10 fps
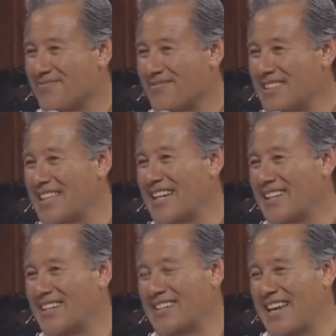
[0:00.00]
And I
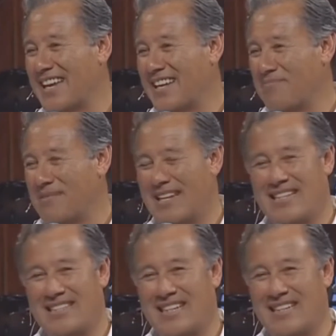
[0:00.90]
looked at him and I
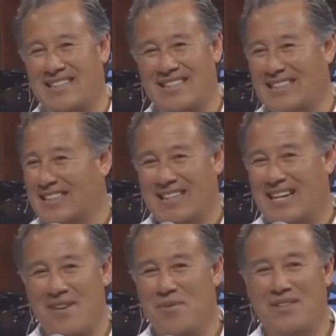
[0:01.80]
said,
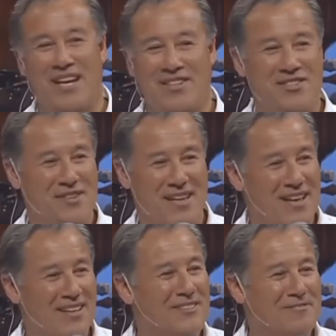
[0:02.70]
I will not do that.